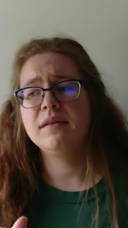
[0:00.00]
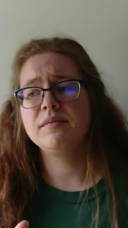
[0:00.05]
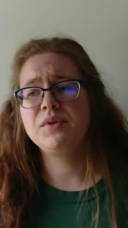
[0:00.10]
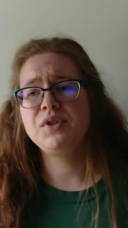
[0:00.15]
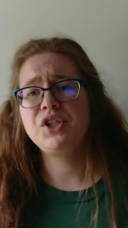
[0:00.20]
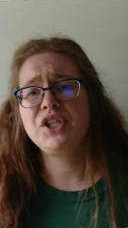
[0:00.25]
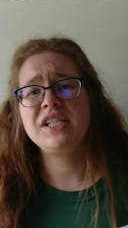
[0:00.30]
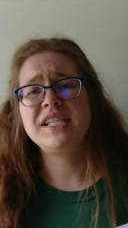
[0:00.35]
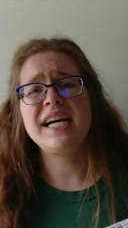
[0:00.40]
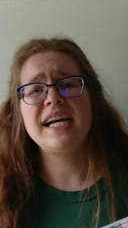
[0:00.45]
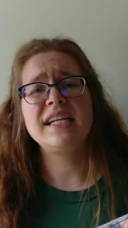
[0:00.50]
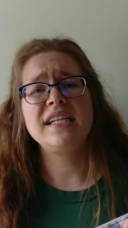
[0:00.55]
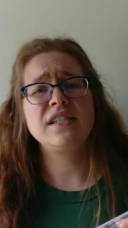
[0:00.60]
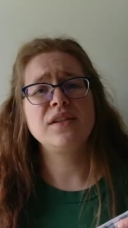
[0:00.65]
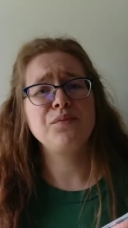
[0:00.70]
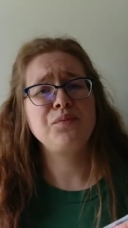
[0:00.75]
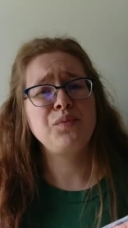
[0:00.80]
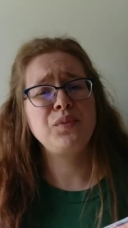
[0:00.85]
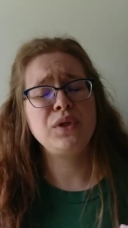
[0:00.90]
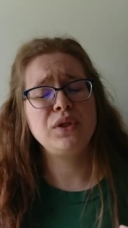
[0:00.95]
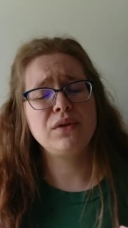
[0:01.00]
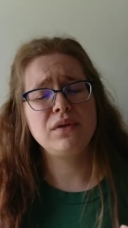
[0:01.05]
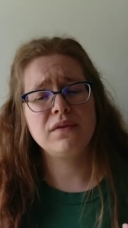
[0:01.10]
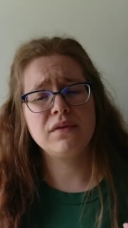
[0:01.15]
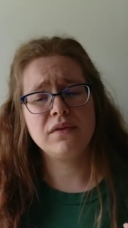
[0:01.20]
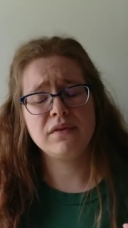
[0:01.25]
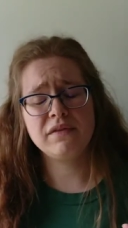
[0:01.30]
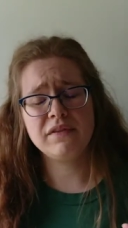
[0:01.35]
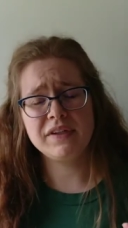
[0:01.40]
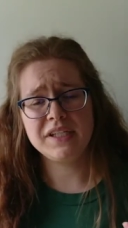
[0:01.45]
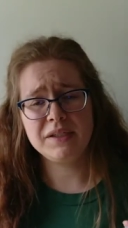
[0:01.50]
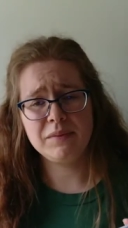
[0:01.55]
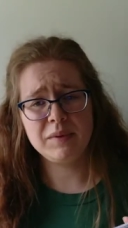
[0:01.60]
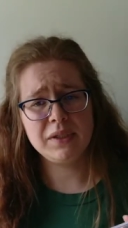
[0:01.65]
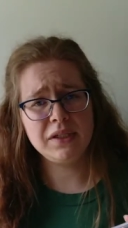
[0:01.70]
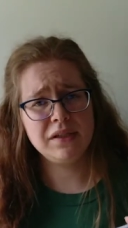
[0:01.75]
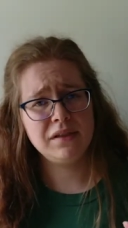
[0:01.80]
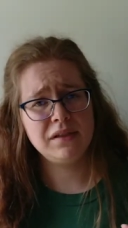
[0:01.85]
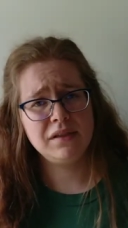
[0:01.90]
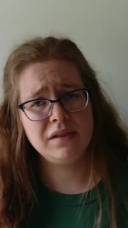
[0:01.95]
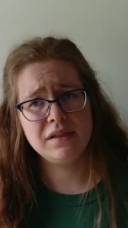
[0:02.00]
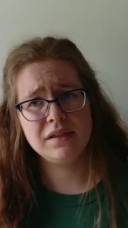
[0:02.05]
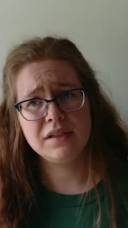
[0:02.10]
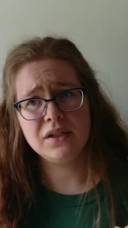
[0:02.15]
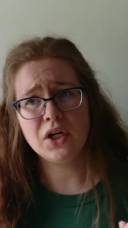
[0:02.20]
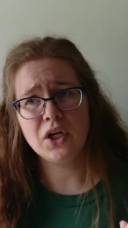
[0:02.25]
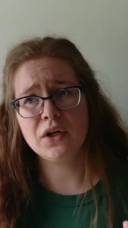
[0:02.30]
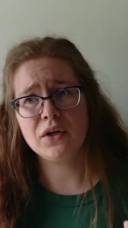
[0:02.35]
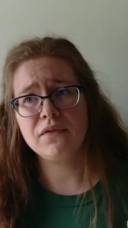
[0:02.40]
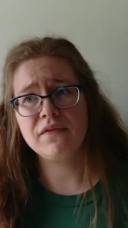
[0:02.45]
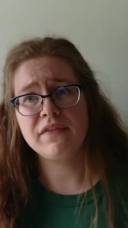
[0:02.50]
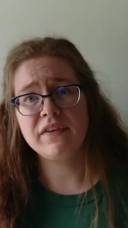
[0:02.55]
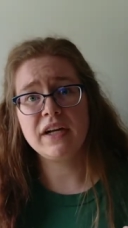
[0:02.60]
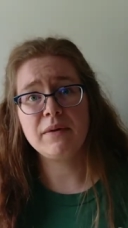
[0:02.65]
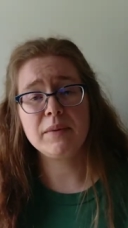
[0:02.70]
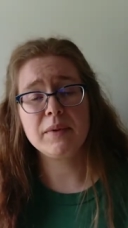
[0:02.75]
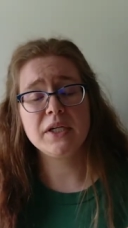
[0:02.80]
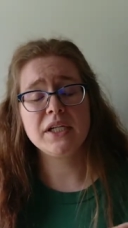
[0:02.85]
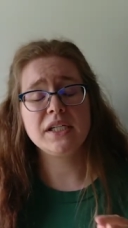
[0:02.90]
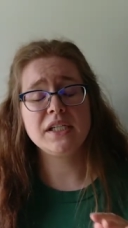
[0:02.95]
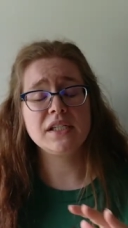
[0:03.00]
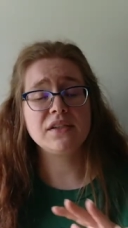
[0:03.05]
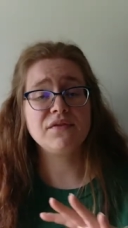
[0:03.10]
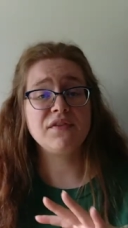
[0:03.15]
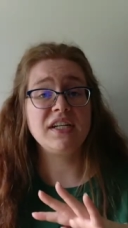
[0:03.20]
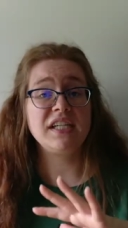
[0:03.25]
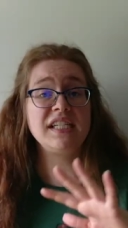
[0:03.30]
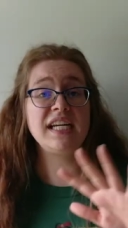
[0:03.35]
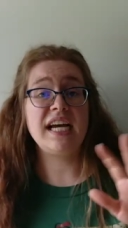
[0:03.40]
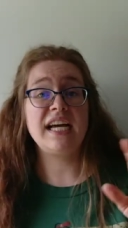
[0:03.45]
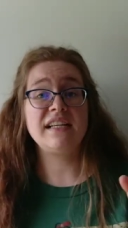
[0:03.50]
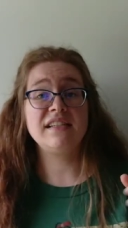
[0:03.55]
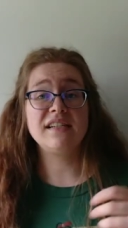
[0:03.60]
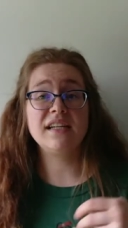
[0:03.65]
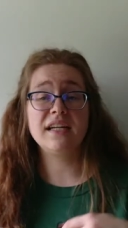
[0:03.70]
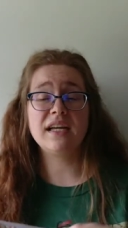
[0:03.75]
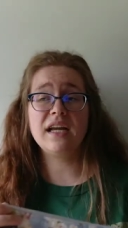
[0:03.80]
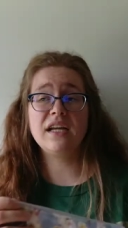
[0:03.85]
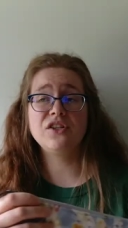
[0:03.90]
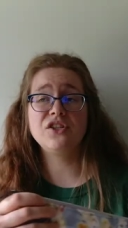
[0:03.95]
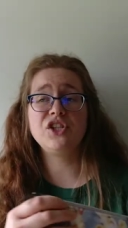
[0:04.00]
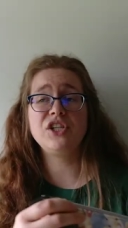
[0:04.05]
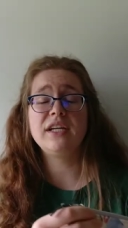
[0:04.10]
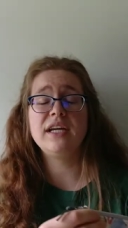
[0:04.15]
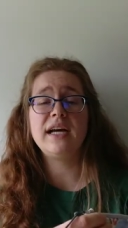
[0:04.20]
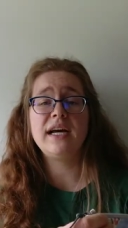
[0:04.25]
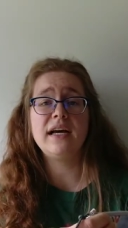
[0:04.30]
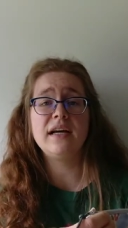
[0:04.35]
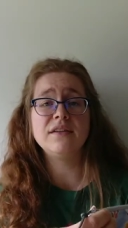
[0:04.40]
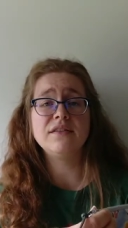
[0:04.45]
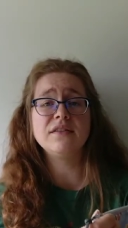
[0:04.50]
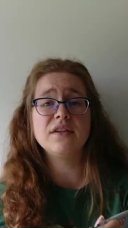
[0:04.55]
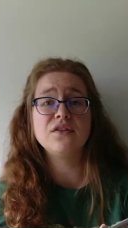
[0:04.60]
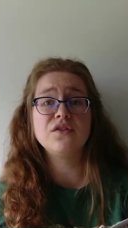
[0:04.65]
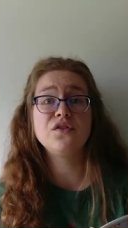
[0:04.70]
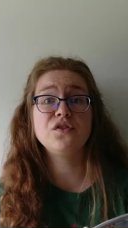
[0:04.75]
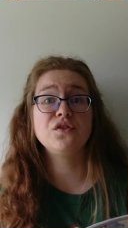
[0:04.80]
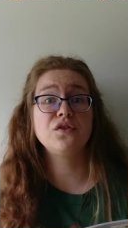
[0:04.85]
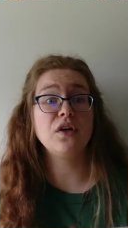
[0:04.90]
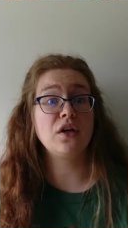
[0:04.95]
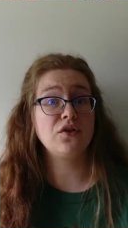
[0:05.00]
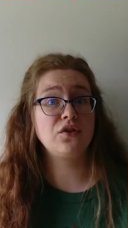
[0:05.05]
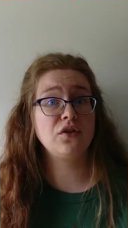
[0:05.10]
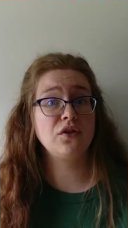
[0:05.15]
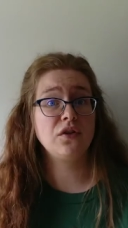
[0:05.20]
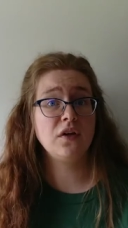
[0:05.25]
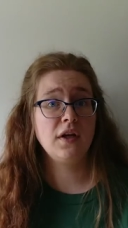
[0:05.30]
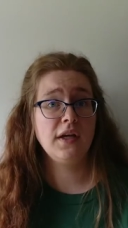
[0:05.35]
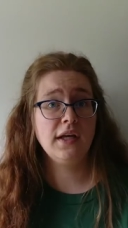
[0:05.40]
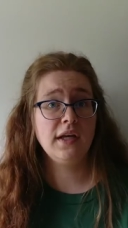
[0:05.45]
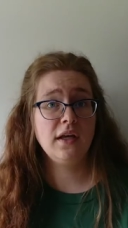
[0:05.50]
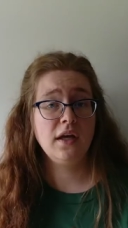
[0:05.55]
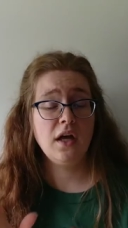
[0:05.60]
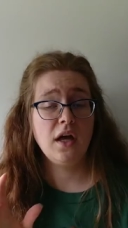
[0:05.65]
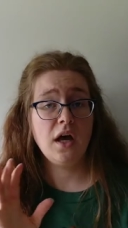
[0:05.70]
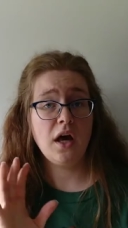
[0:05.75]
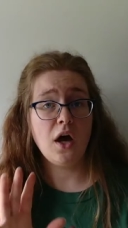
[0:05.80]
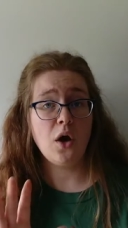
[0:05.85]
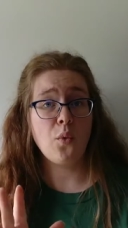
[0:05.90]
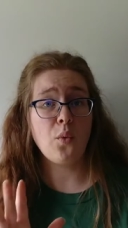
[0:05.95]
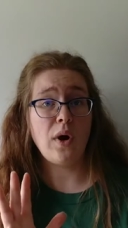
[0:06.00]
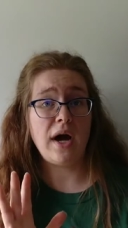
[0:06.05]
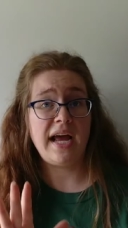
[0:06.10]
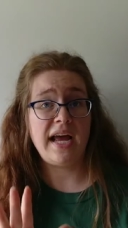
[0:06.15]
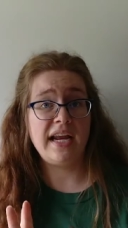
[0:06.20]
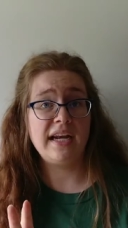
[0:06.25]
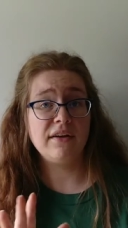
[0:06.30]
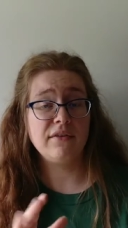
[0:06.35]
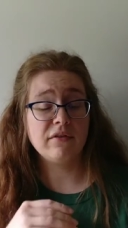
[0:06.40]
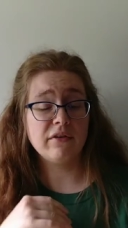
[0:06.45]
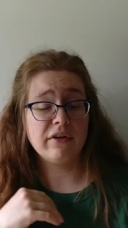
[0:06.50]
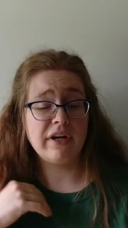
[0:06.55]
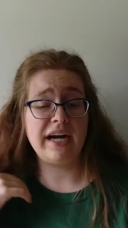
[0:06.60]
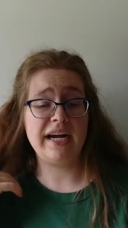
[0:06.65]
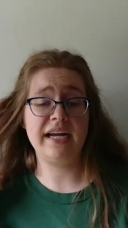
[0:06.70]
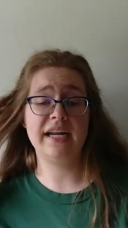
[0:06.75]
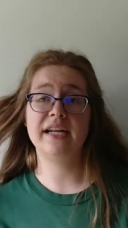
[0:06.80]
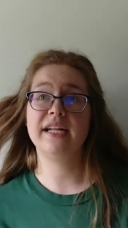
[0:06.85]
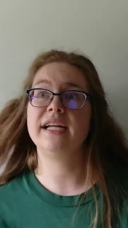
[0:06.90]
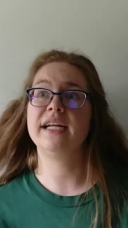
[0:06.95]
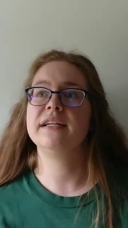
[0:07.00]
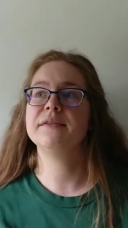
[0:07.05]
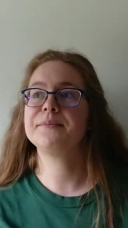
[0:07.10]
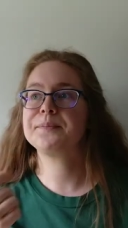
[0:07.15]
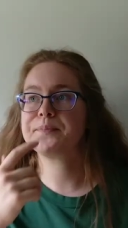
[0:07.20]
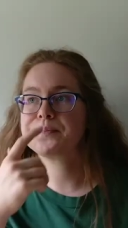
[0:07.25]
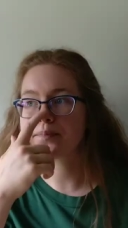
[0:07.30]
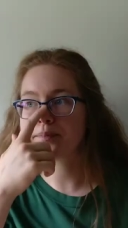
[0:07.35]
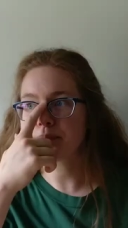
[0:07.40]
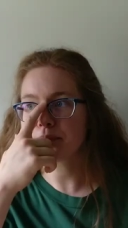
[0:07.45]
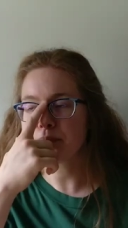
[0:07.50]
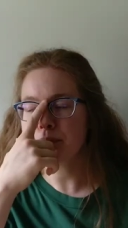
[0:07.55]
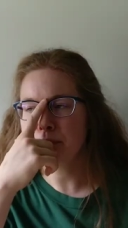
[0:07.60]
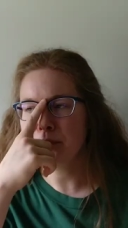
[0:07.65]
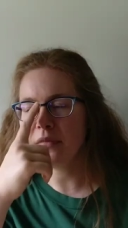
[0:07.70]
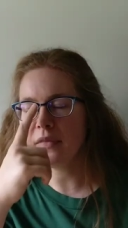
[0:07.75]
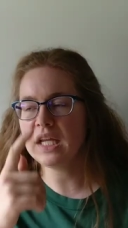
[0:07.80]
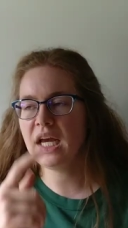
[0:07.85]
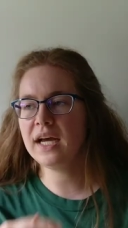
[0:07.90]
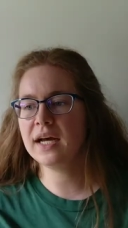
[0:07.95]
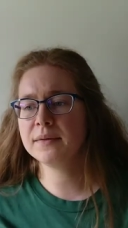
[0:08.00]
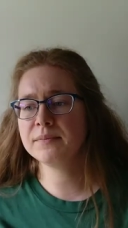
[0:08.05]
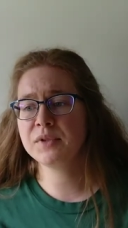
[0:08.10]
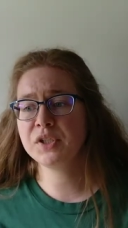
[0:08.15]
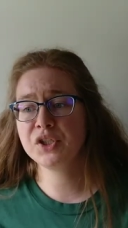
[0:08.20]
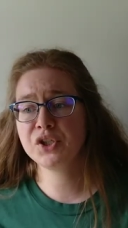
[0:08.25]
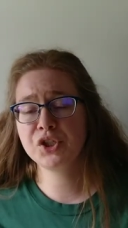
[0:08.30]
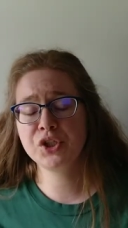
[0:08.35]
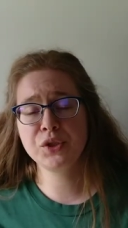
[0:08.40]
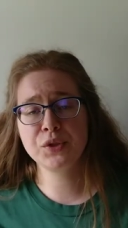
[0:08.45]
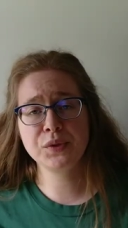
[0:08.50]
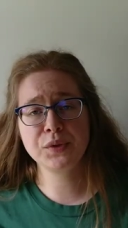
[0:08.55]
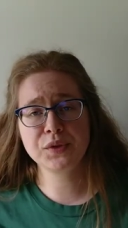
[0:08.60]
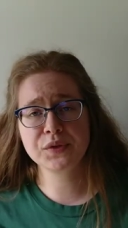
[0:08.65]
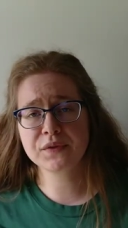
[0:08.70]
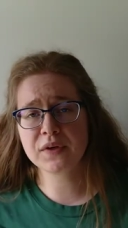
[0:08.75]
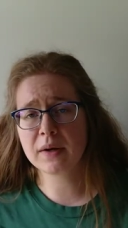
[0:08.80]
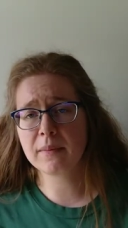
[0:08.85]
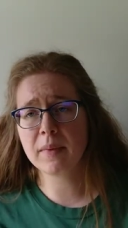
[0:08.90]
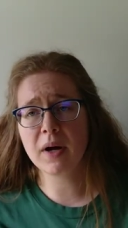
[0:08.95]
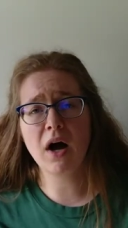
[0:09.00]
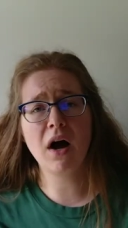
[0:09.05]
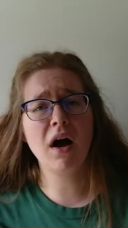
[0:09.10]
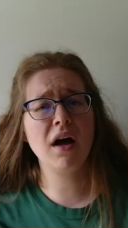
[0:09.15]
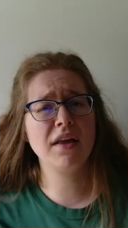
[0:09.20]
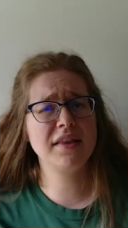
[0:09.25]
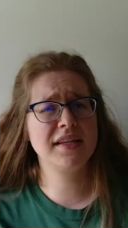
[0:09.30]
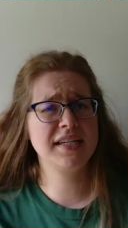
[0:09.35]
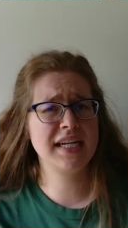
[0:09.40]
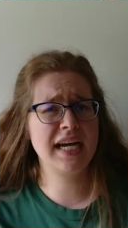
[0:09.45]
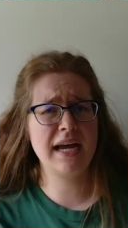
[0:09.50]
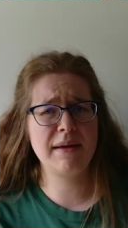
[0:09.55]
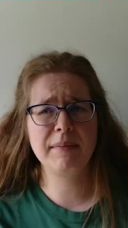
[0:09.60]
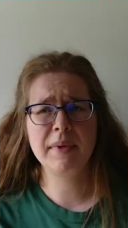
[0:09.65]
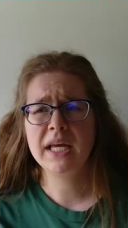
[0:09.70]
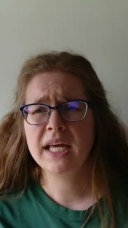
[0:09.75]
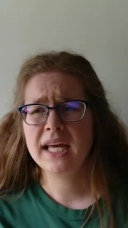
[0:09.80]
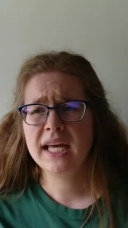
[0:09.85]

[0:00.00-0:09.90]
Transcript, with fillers: She dyes beautiful fiber. Her fiber is fantastic, and she has such a wide variety to choose from all the time.